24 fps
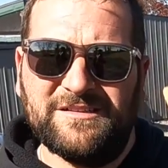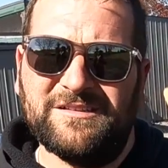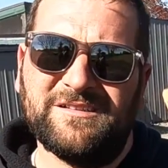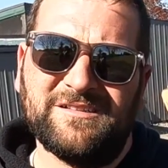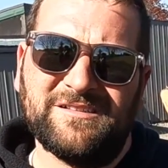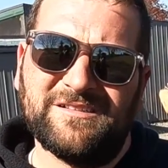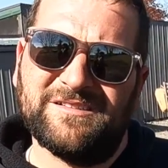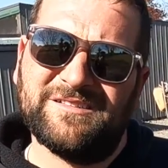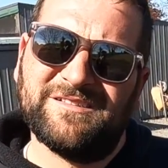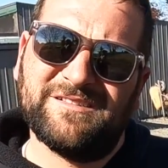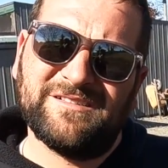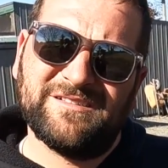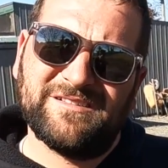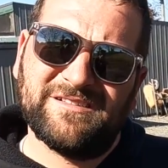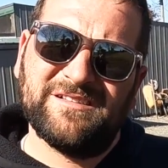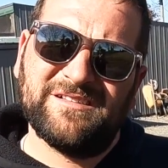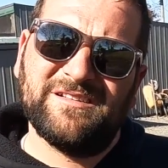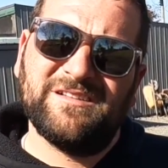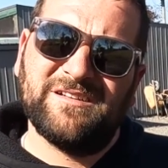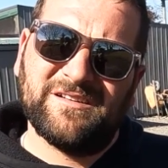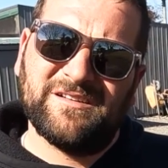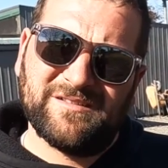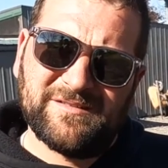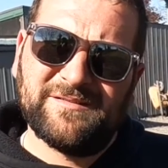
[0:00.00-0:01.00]
It's got that
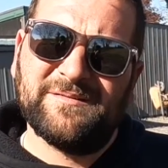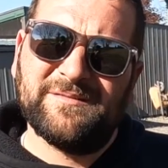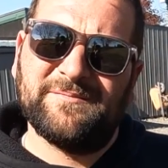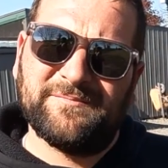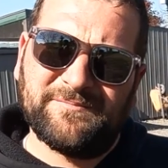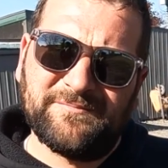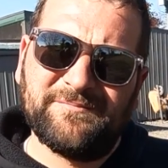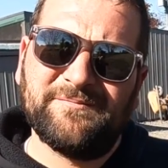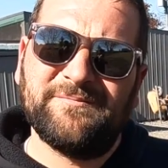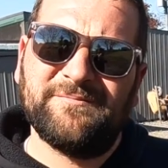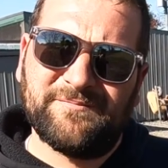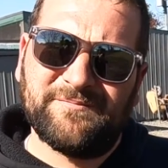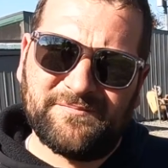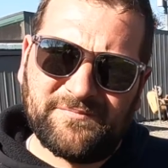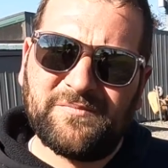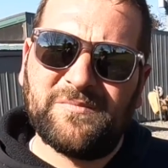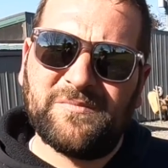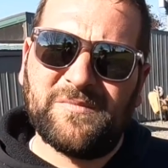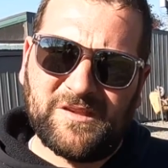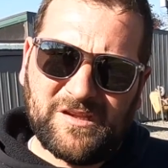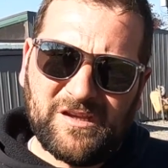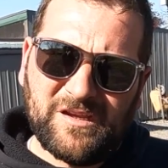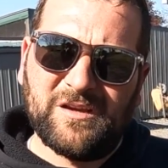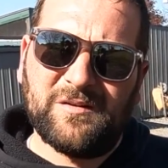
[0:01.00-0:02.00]
different plastic feel where it's more
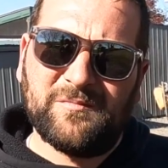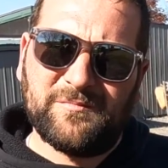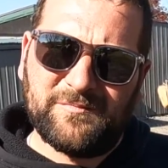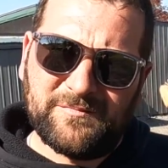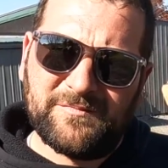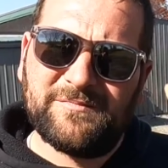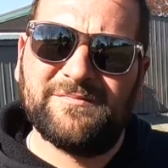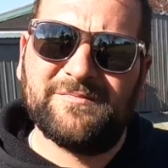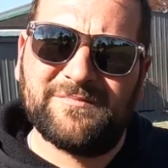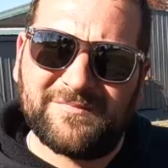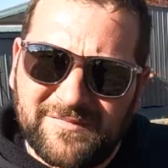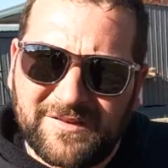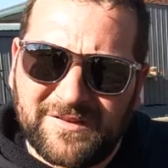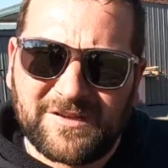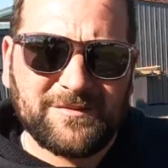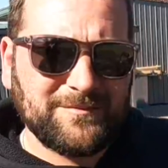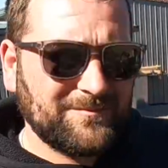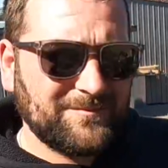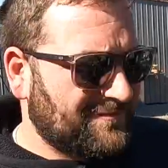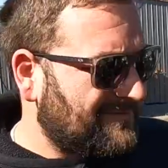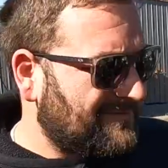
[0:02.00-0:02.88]
flexy. Yep. Okay.